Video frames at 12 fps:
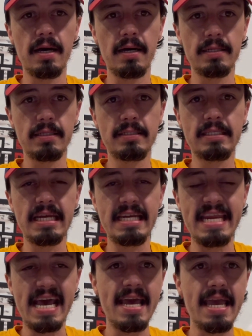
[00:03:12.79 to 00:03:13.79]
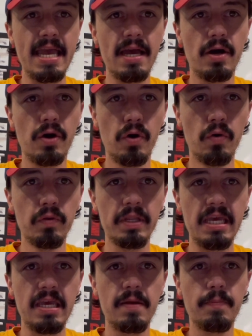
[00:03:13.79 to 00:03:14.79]
a today
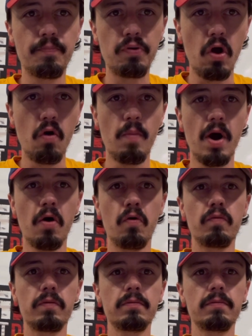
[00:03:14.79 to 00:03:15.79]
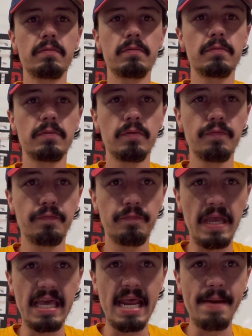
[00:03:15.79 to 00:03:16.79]
only promo
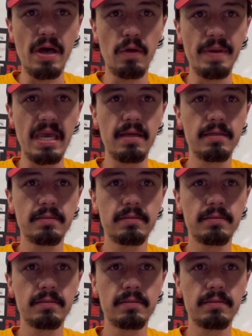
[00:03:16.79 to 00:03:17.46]
in MLB.